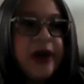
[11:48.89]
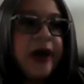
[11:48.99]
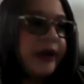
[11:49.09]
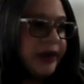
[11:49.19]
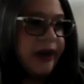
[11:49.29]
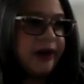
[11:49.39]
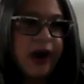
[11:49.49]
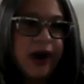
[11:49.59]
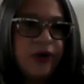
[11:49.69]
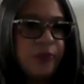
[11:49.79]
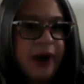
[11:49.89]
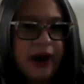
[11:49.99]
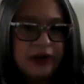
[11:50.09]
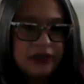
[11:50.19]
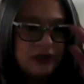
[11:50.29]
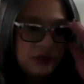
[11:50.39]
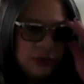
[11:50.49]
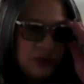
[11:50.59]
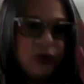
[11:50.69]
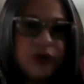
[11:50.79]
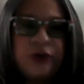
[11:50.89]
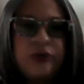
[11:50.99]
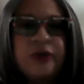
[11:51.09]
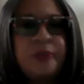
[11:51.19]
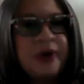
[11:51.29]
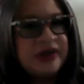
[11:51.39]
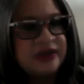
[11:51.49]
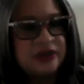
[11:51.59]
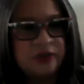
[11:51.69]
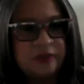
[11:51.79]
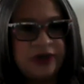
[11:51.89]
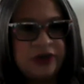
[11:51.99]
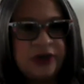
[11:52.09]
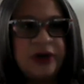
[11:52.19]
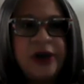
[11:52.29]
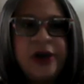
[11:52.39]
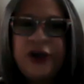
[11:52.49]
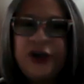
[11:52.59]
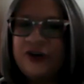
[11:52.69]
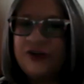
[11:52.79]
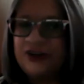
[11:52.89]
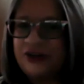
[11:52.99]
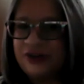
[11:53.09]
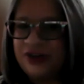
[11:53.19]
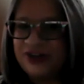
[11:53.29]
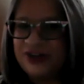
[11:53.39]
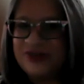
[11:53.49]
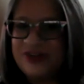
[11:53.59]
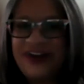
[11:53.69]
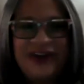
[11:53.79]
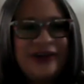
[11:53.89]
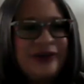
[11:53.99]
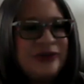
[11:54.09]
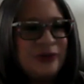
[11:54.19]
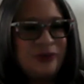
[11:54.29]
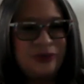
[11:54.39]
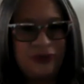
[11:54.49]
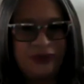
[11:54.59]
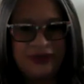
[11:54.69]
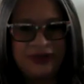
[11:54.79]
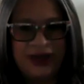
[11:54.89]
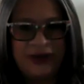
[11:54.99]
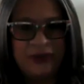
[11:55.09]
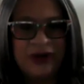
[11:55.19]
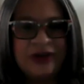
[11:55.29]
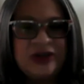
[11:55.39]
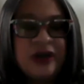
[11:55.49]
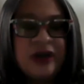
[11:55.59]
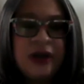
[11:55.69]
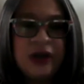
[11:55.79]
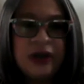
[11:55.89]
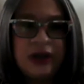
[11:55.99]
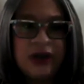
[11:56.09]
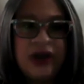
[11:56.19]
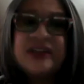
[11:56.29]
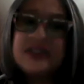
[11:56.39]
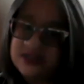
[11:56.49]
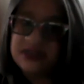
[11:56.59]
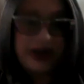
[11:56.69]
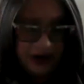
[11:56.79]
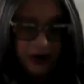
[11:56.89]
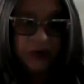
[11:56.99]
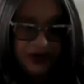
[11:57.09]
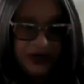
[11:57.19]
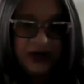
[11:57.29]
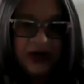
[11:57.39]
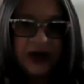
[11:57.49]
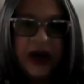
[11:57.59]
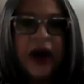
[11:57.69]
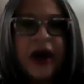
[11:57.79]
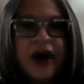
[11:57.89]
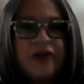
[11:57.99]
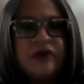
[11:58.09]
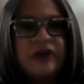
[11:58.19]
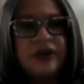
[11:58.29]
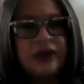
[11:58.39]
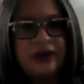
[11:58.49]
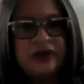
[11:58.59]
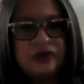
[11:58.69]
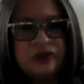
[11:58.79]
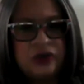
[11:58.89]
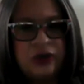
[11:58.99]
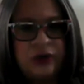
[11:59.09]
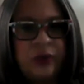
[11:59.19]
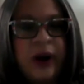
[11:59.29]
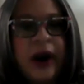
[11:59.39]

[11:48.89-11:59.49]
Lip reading: Again, I go back to, the bus situation. You're in a new country, you don't know the language. It's scary. Everything is new.